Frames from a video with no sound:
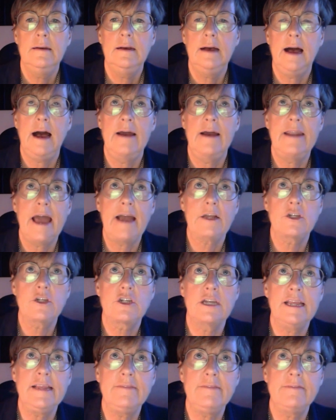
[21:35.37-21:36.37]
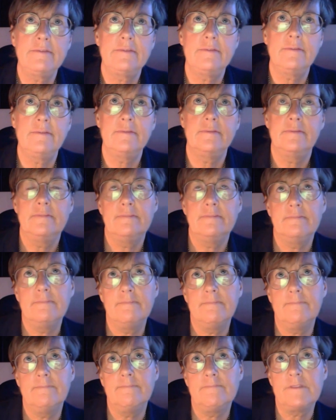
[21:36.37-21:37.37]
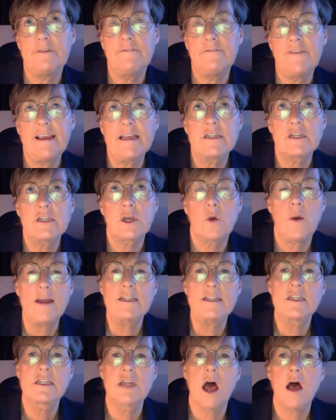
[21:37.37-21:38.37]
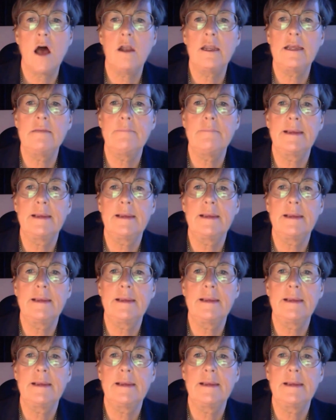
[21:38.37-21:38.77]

And actually, the figures are quite startling,